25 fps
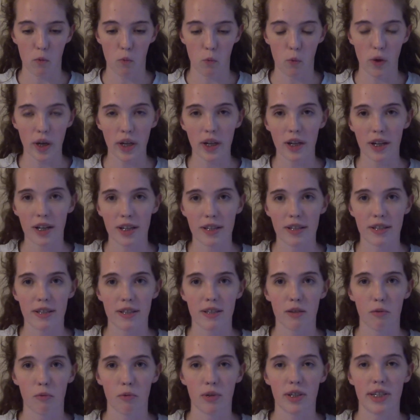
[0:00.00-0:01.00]

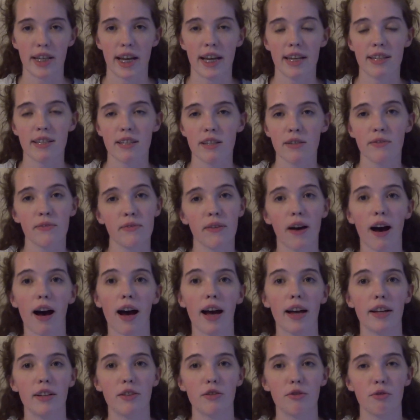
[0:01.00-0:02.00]
witnessed or
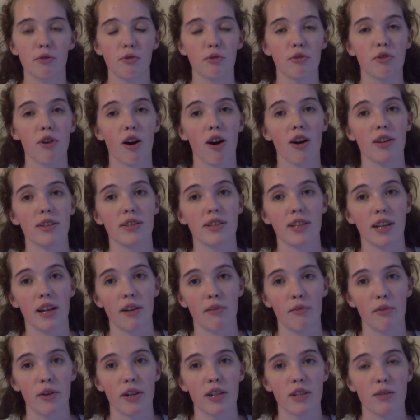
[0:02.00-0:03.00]
testified to God's
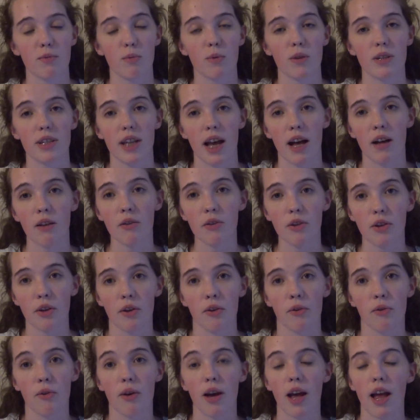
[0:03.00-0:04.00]
deliverance will tell
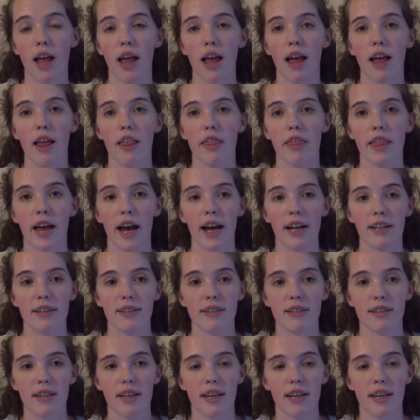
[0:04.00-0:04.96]
you that